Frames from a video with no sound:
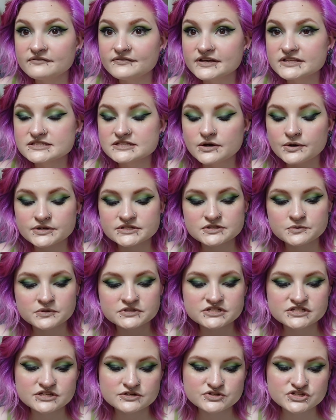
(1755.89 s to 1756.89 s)
vet's going to
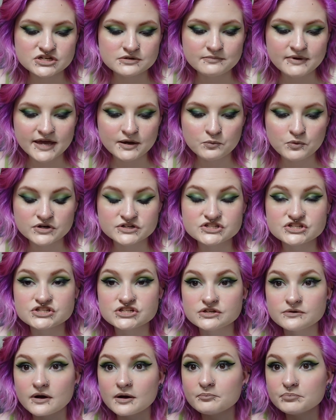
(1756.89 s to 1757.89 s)
want to do. She may want to
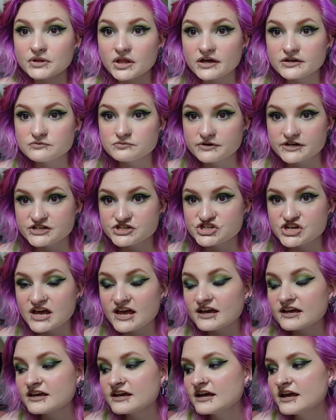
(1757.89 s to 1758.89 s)
do a blood
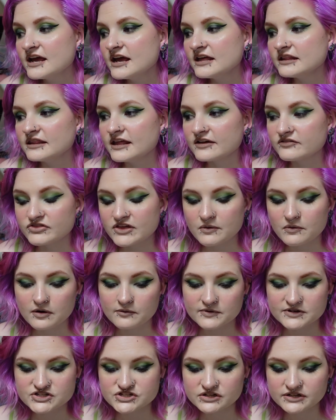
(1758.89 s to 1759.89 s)
recheck like they were
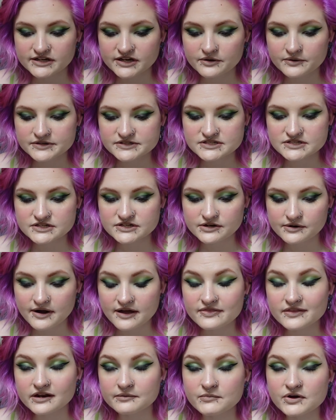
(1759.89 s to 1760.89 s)
originally going to do,
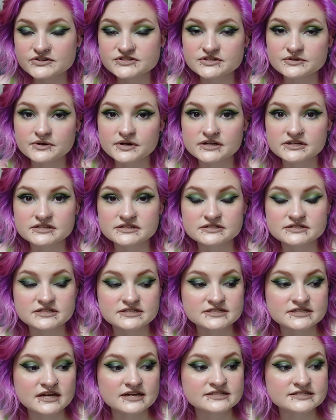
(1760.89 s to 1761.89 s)
and then I'm also going to
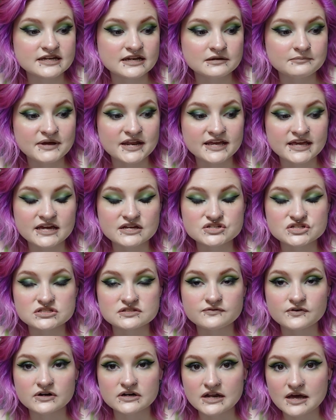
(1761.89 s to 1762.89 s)
discuss getting
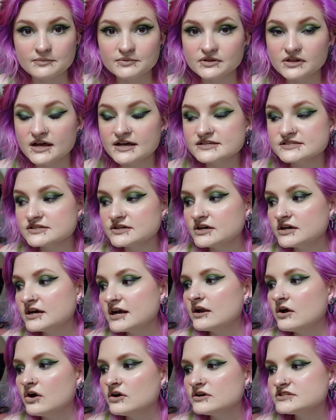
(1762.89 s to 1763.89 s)
medications for a nebulizer
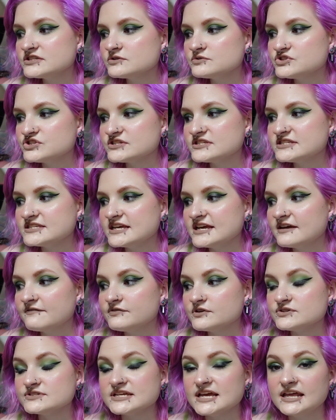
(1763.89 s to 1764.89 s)
and also just see if
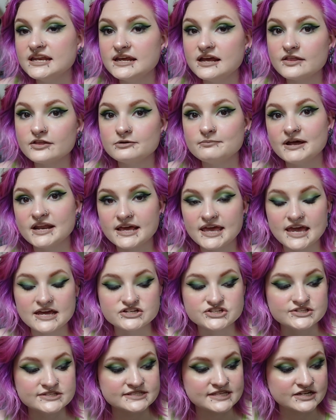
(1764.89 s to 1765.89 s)
there's any other
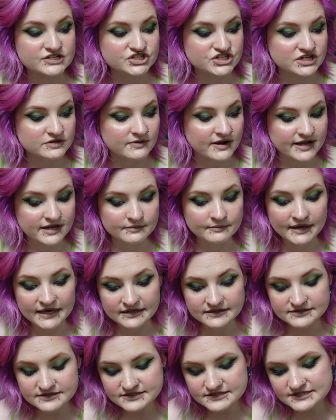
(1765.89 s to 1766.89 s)
medications that she
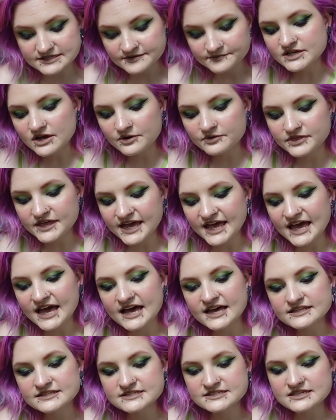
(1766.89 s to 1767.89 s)
recommends. So they
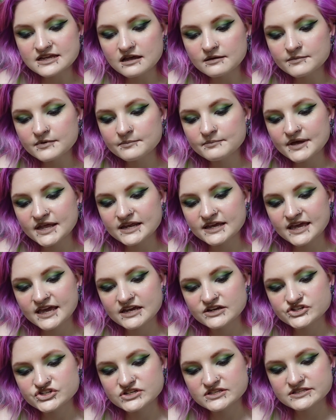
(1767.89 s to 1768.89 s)
had some
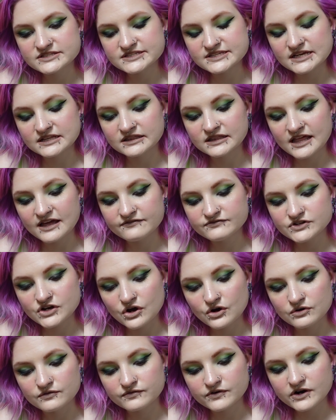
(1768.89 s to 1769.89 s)
medications left
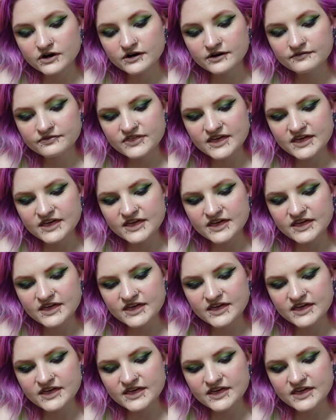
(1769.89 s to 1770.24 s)
over.